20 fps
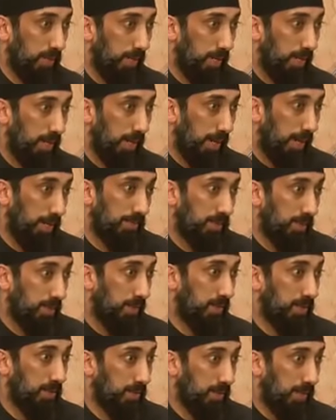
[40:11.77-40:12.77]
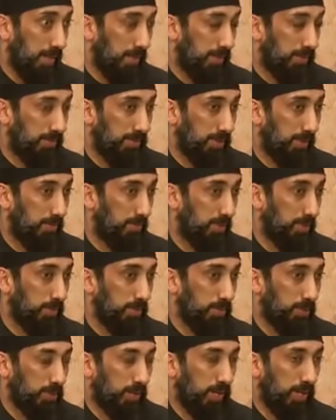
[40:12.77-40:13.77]
I'm here as someone
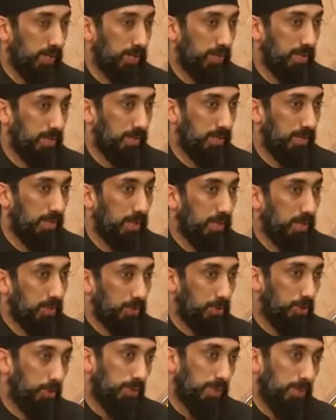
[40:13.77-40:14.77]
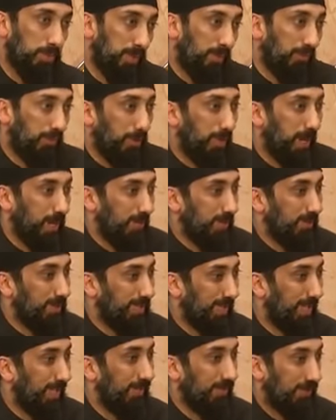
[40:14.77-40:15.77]
who's trying to do something for my own
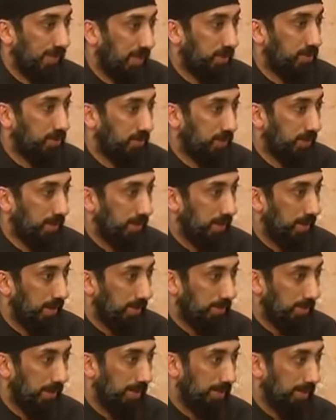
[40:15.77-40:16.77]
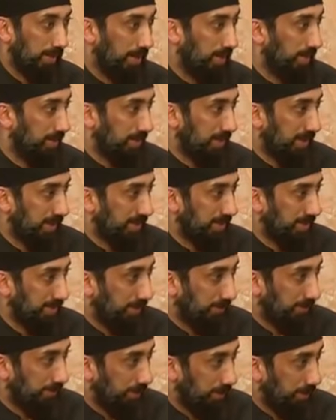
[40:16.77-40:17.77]
self, actually. I'm not here
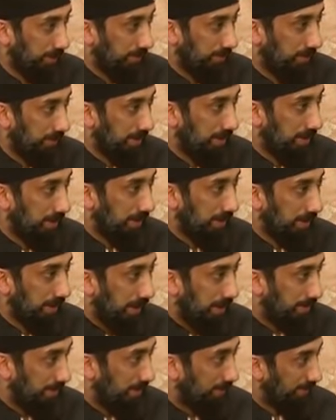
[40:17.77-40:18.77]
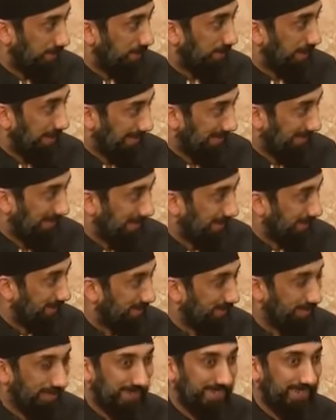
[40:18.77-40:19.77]
technically for you. I'm here for
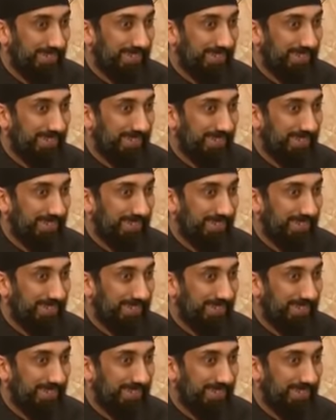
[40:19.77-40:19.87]
myself.